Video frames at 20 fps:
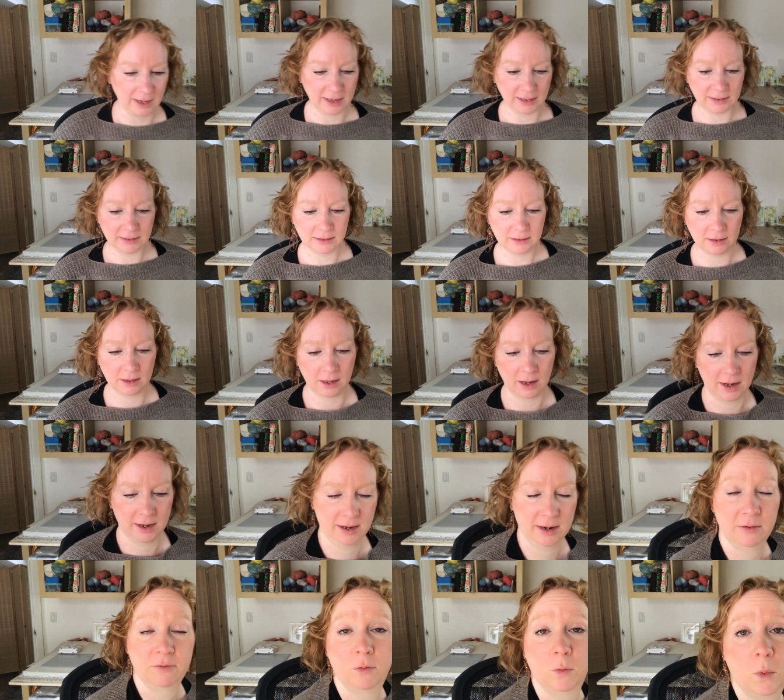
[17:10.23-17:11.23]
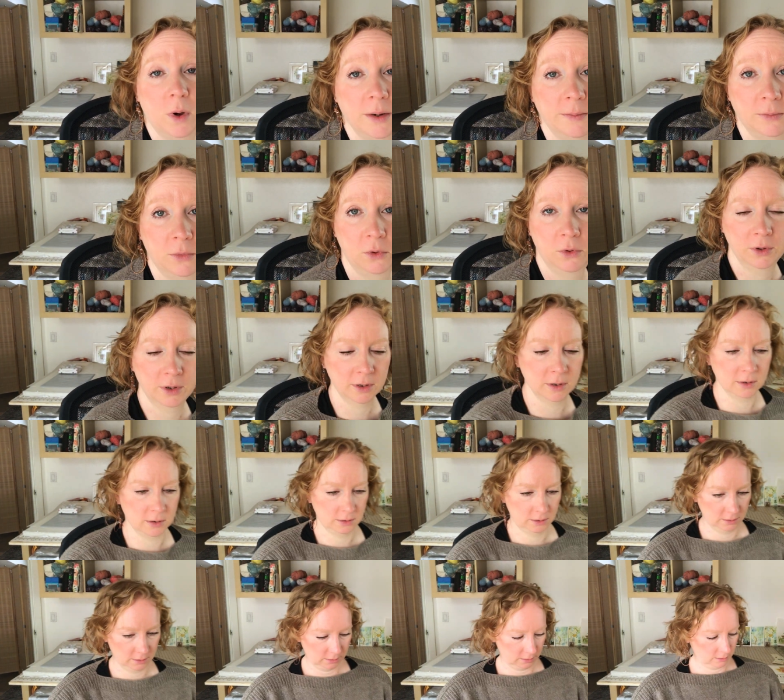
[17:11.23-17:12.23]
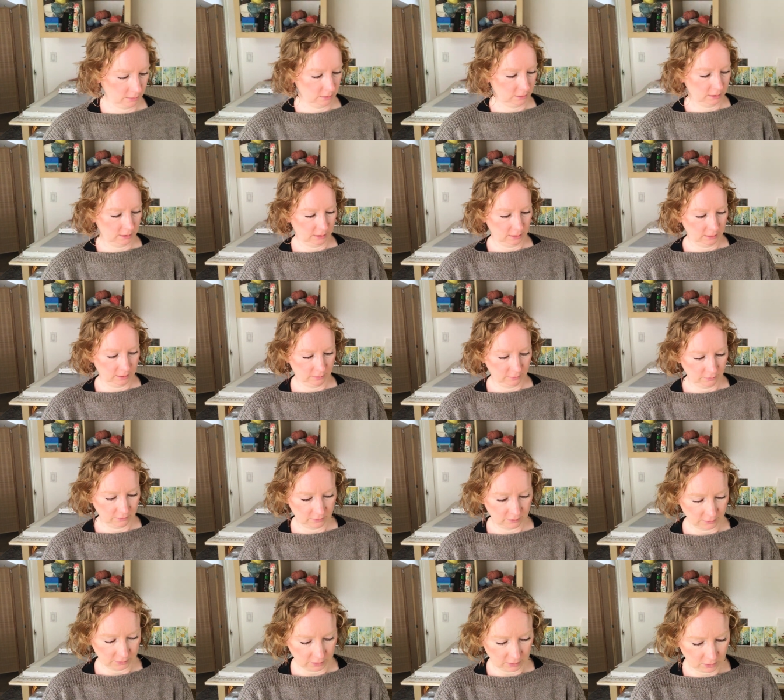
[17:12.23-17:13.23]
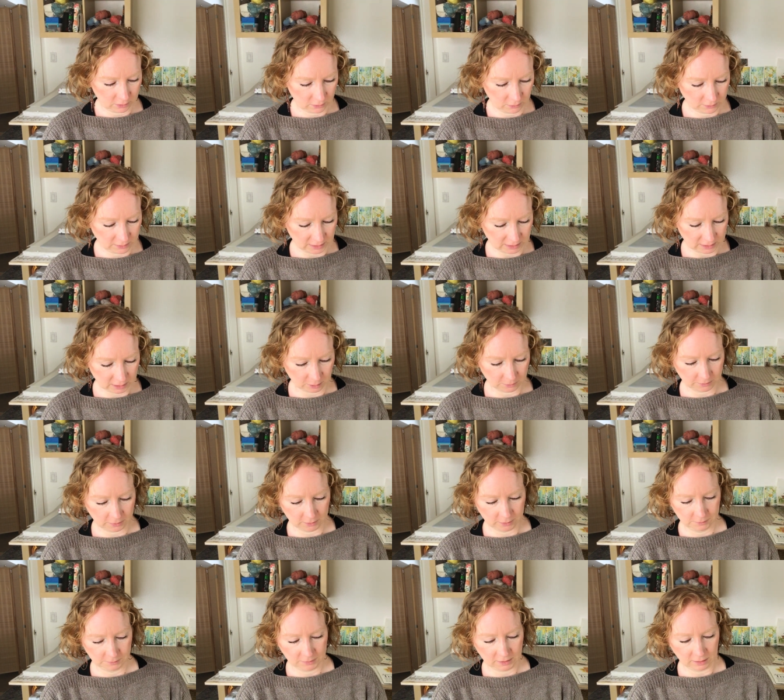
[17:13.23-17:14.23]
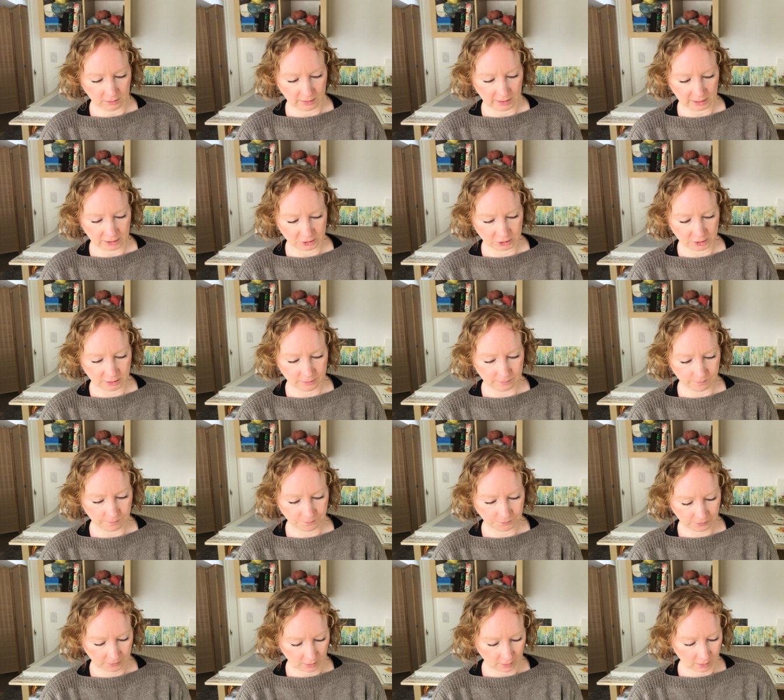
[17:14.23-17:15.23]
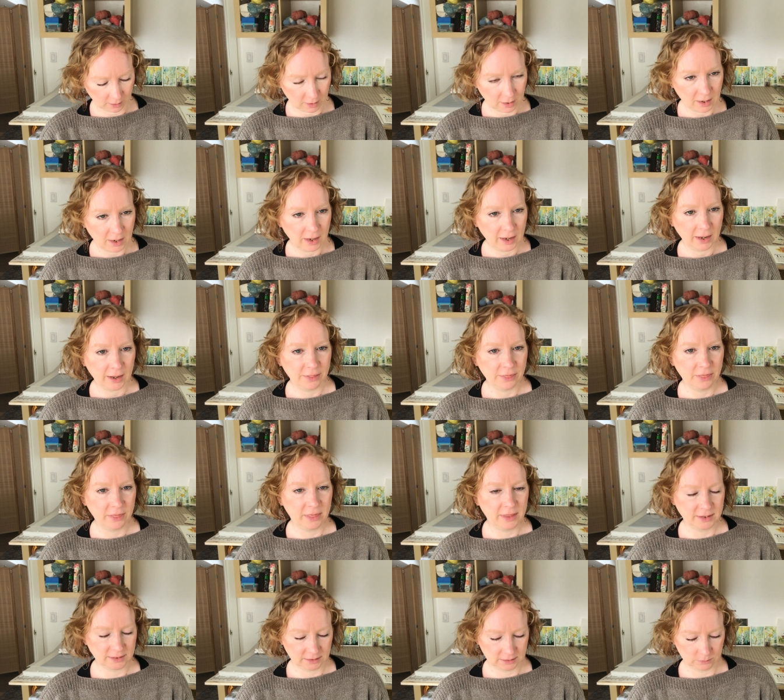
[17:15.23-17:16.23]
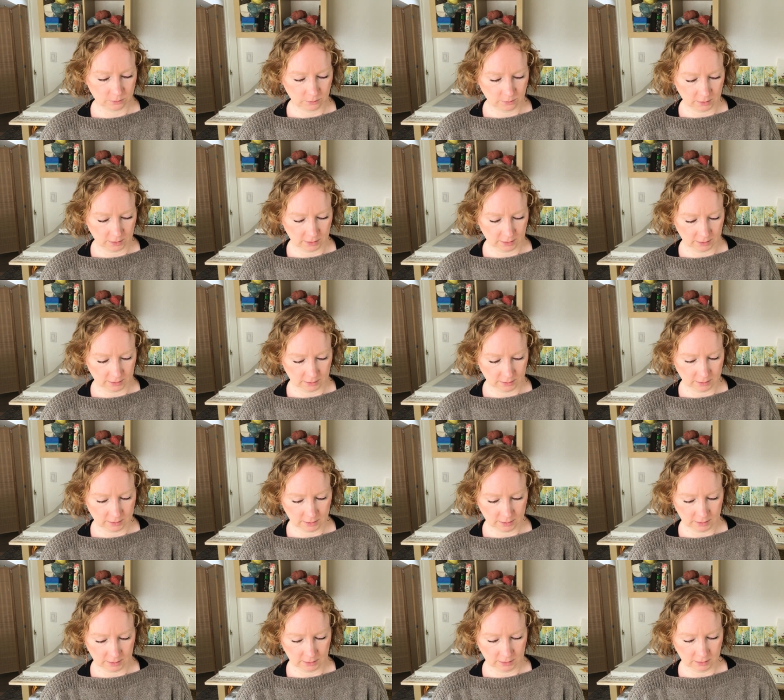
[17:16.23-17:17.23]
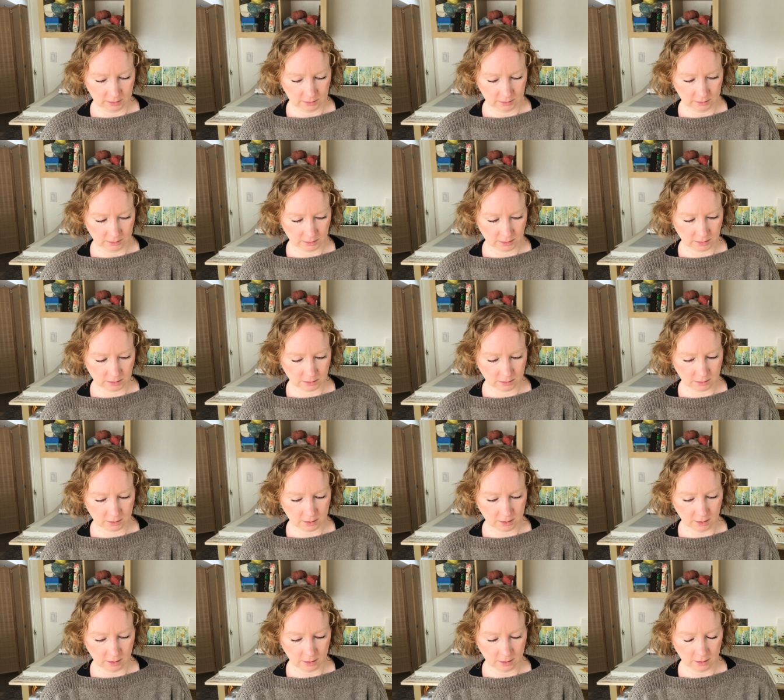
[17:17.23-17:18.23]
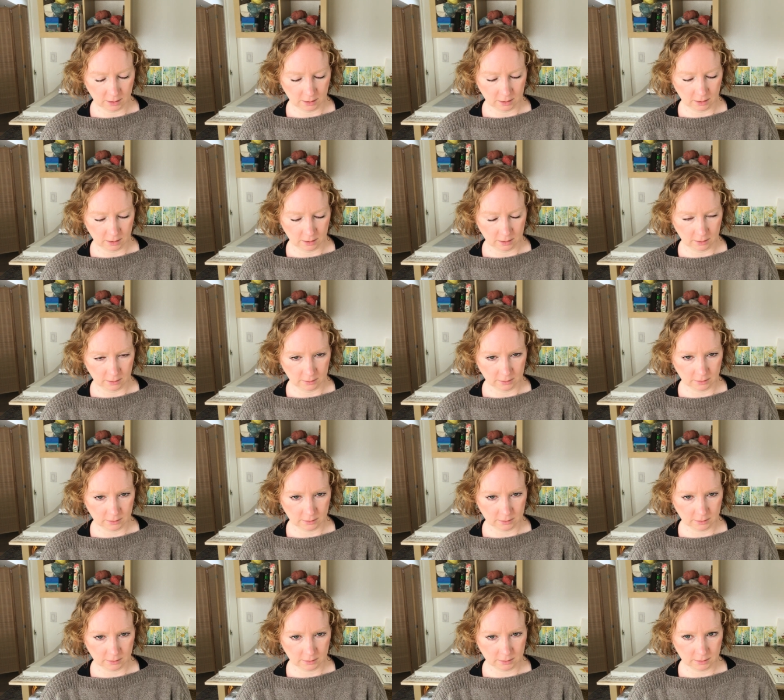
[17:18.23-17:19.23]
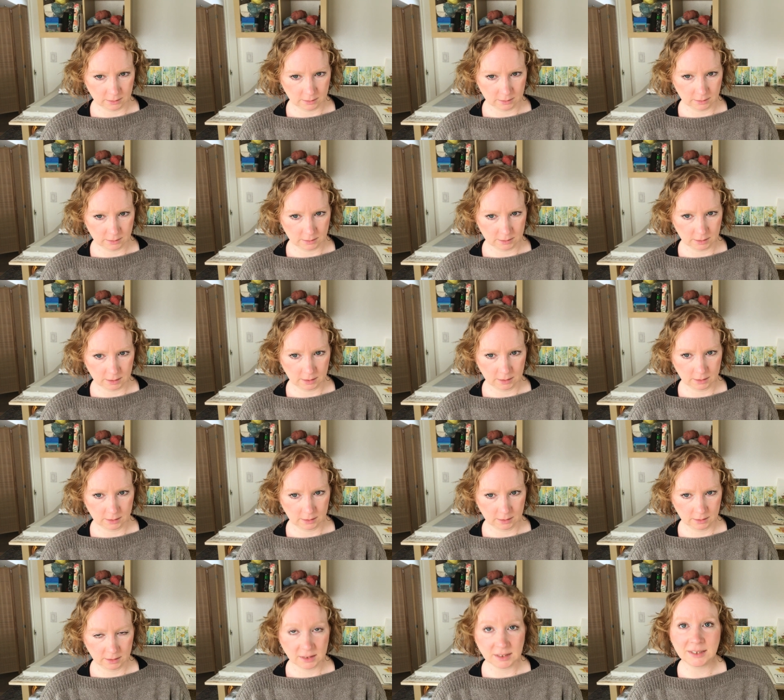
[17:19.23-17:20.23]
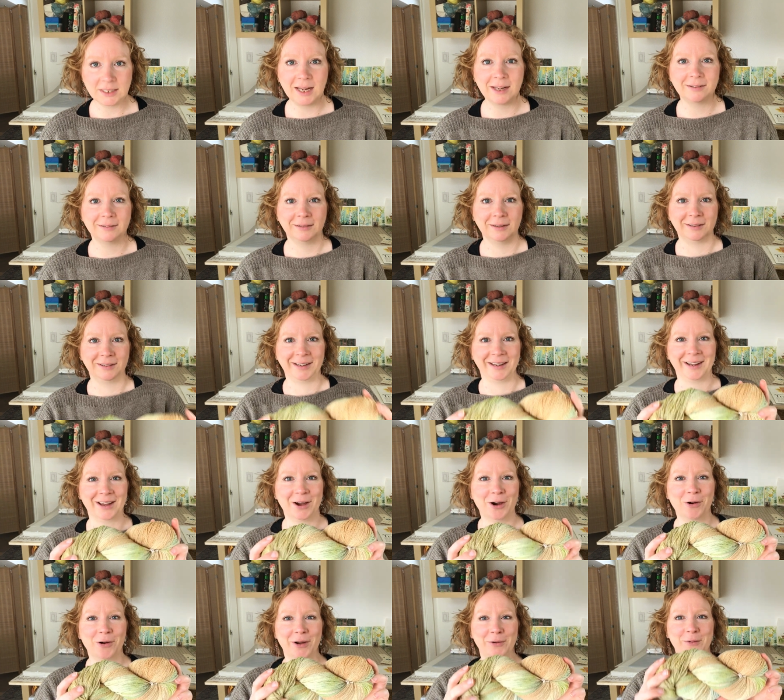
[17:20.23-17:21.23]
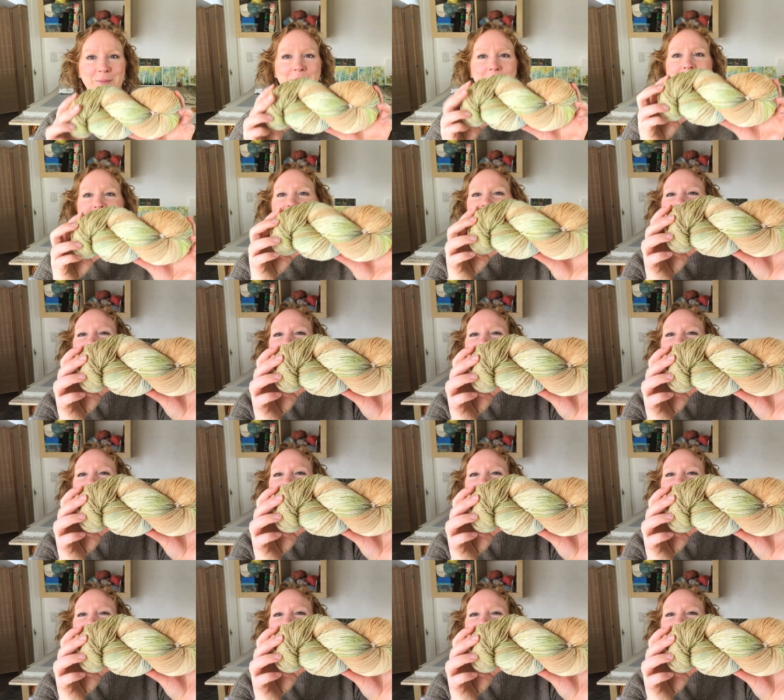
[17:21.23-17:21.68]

and I have one more for the new Desert Bloom collection. This one is called Sand Lily. Oh, I remembered.